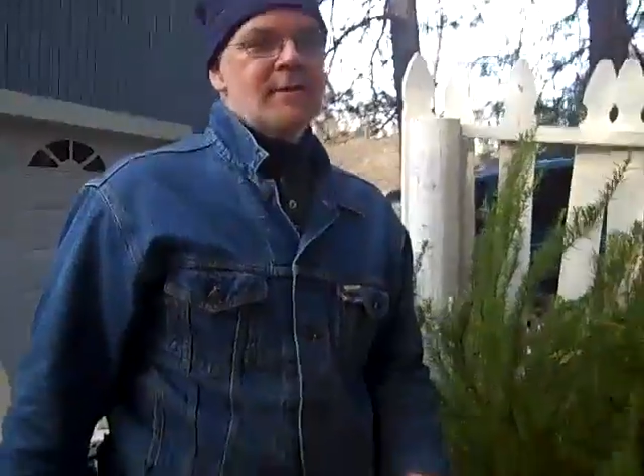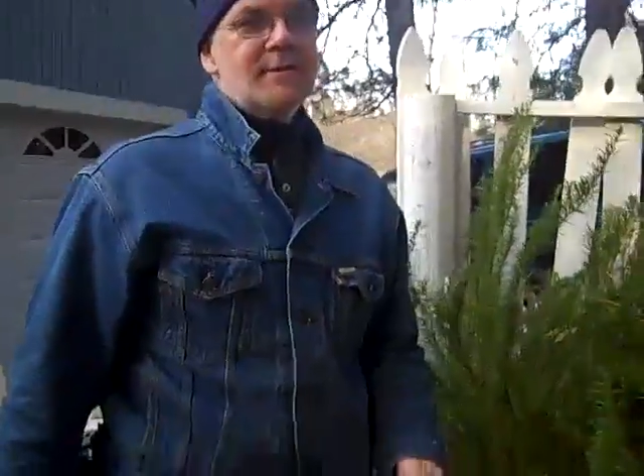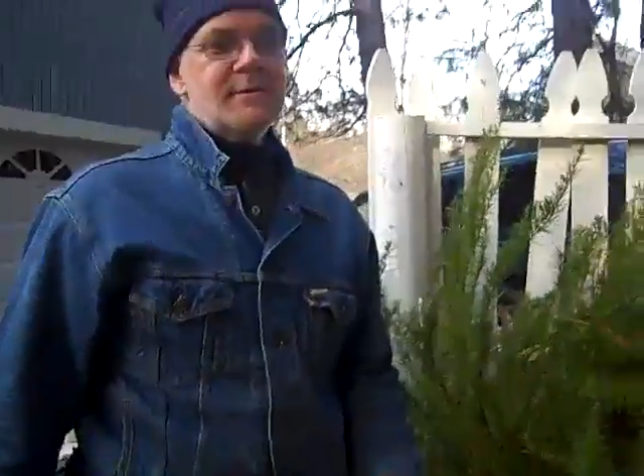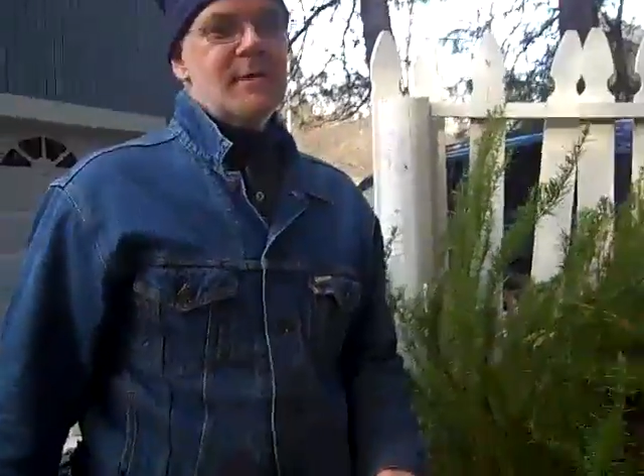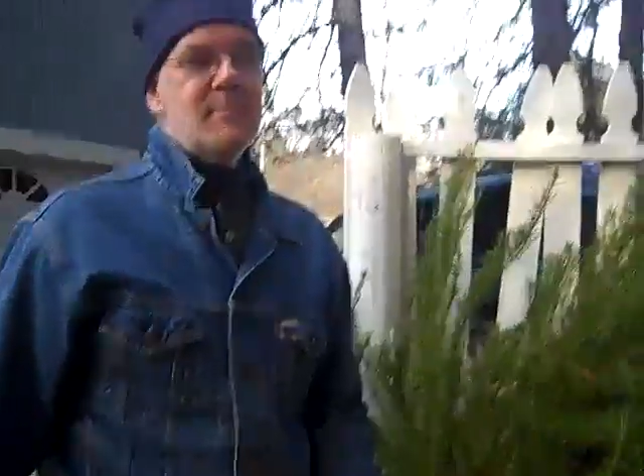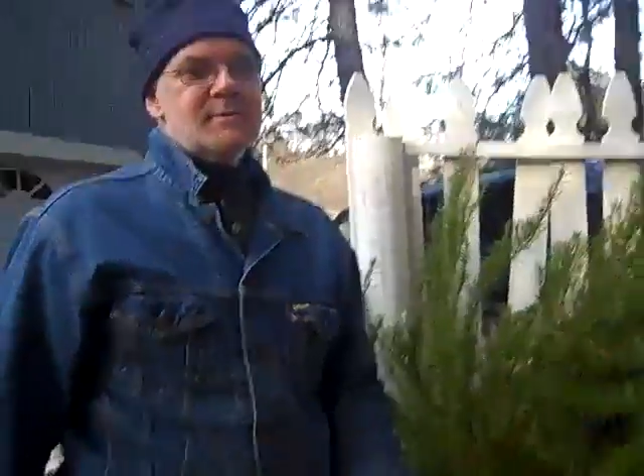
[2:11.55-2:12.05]
it
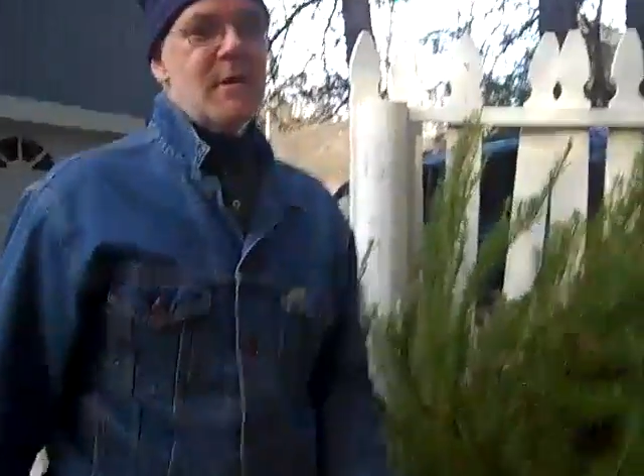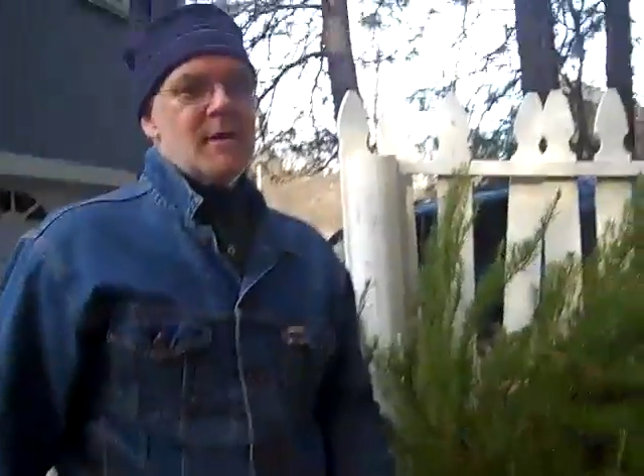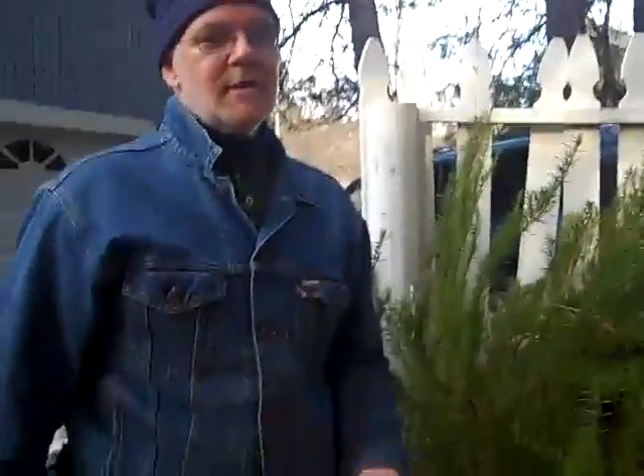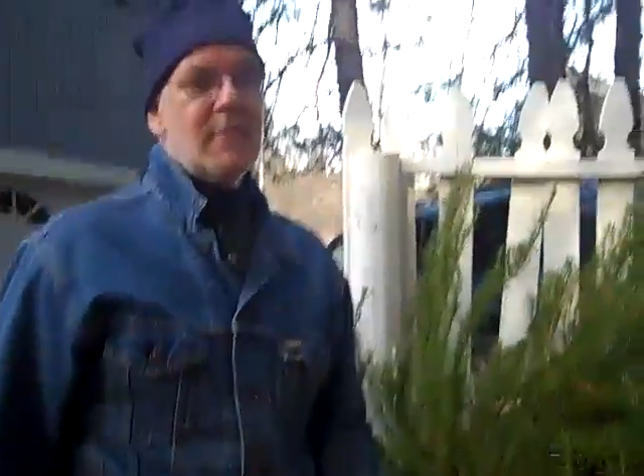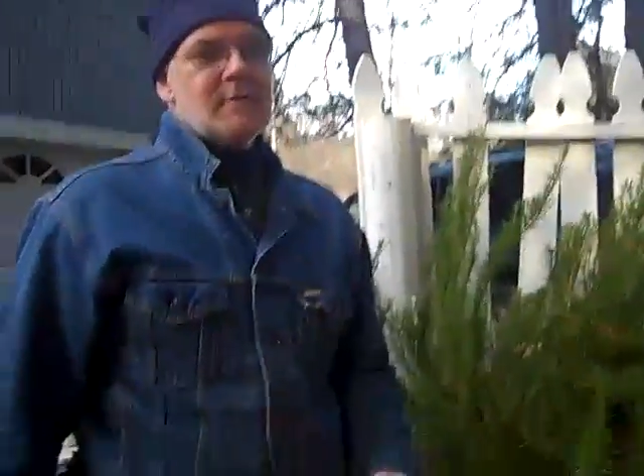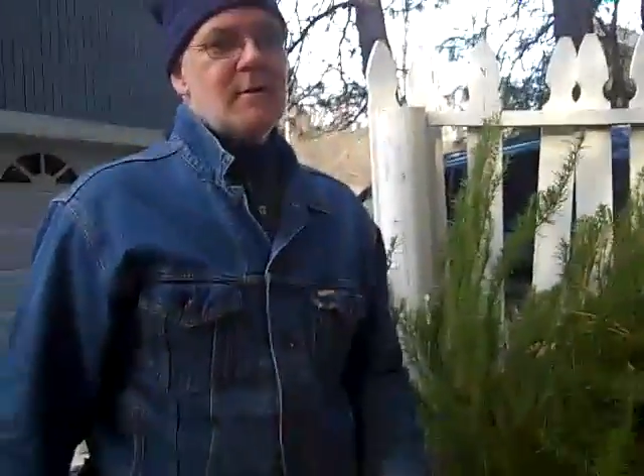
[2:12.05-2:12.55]
seems
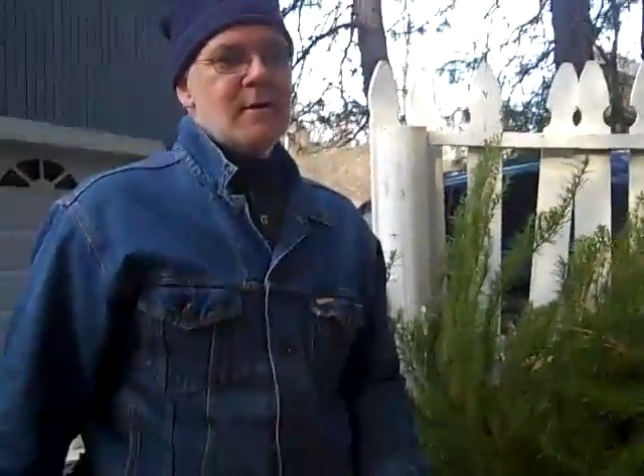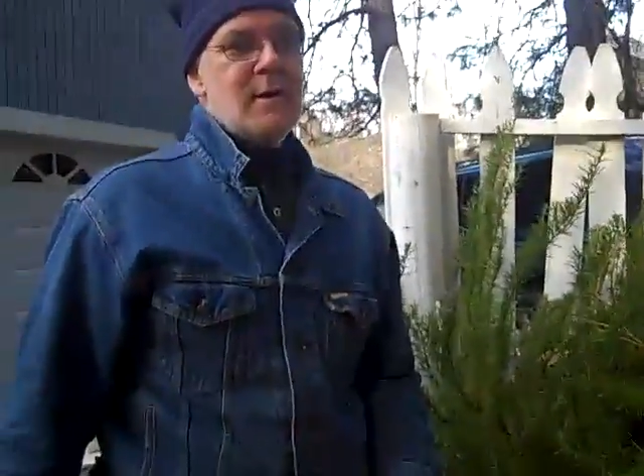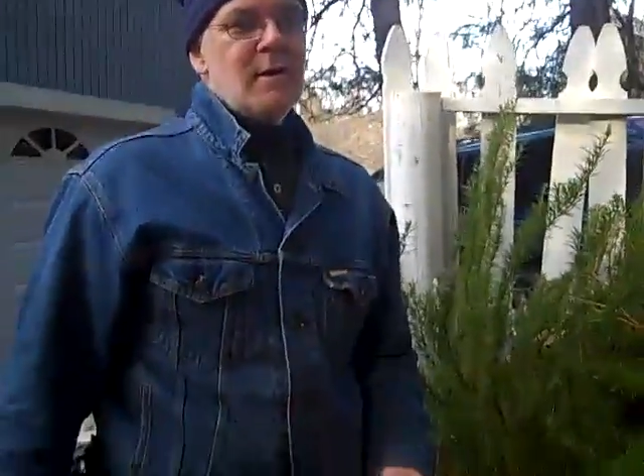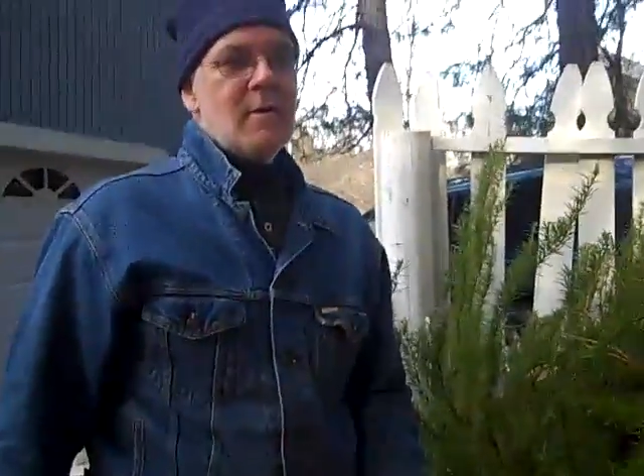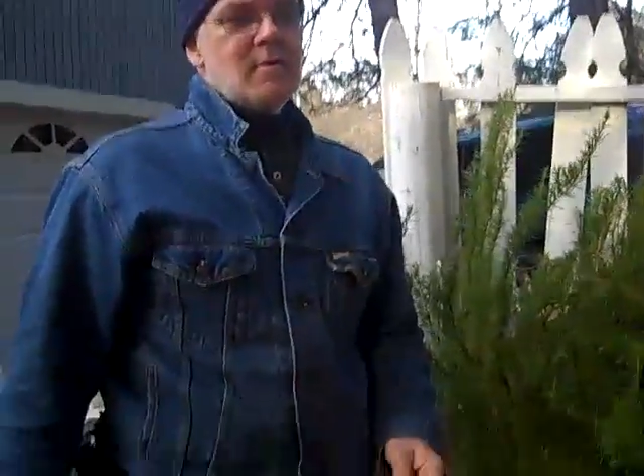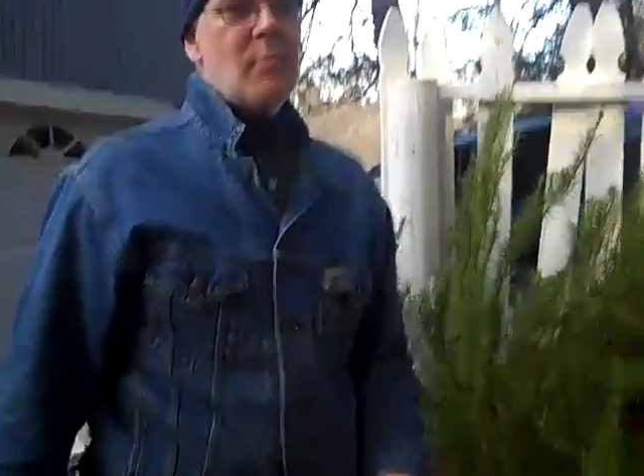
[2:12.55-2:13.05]
like
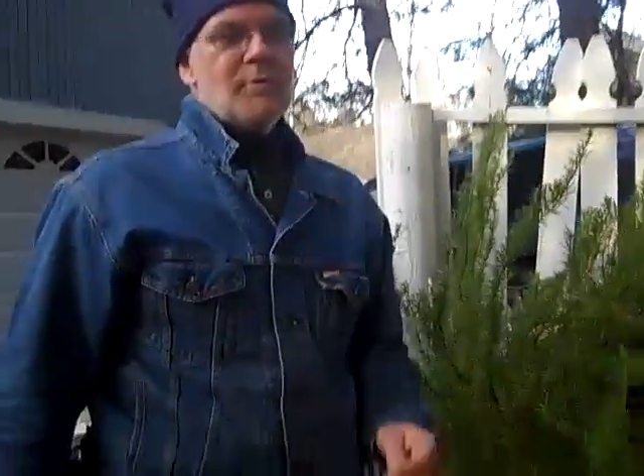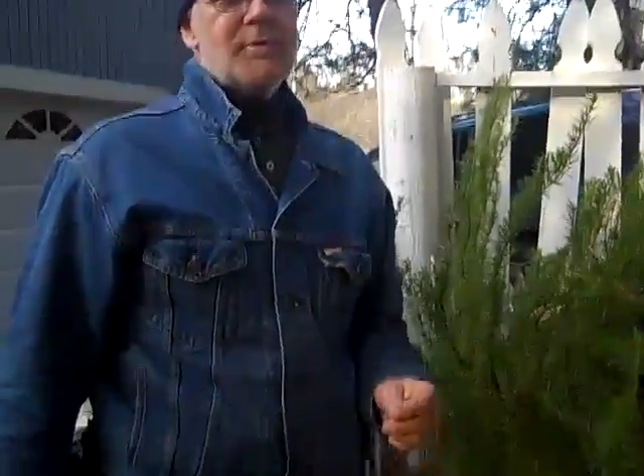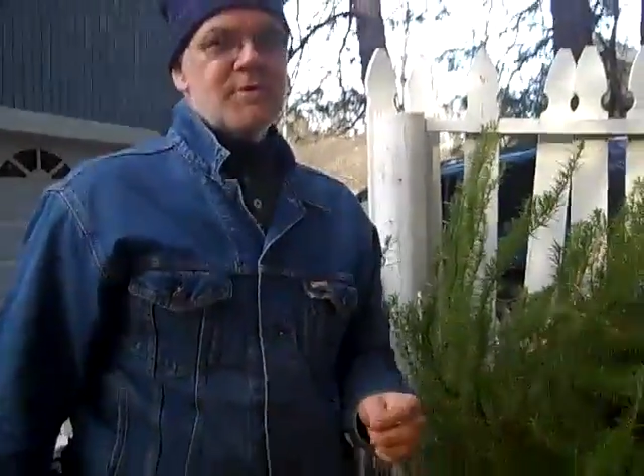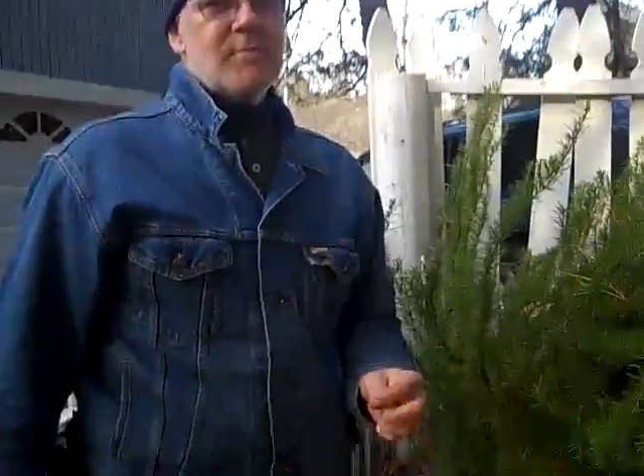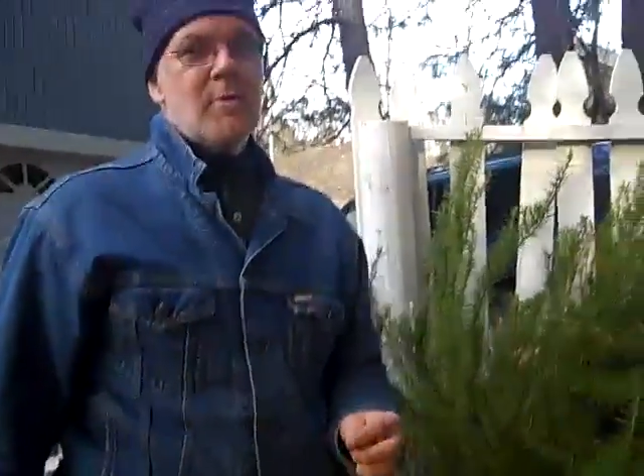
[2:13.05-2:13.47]
what you're